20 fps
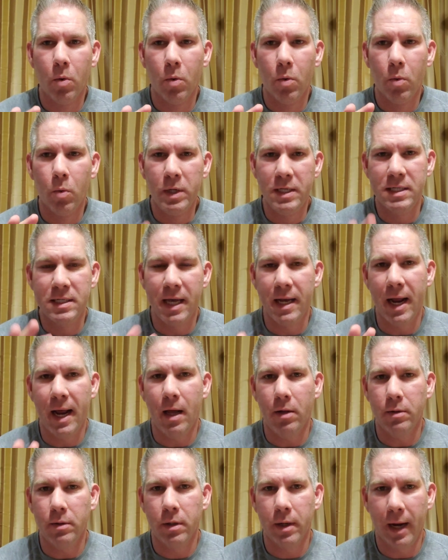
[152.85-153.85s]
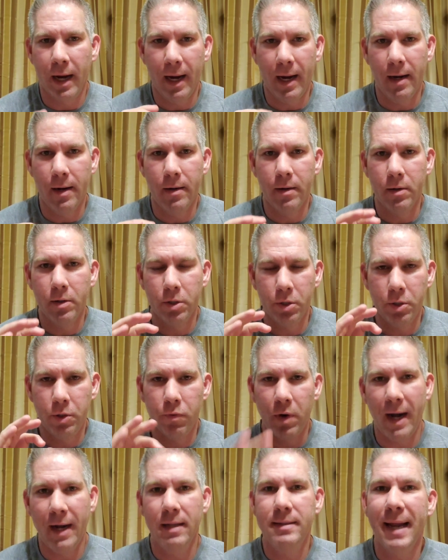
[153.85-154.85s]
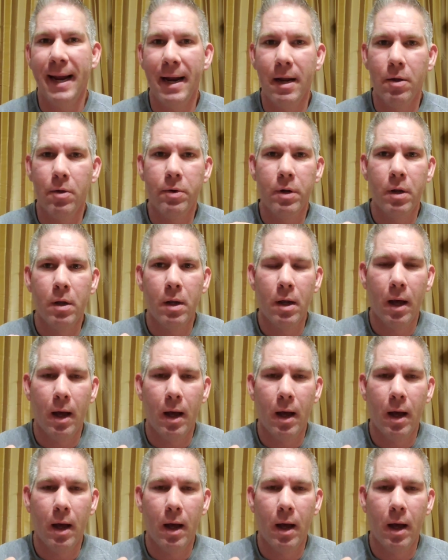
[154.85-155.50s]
we set out. And you write it down.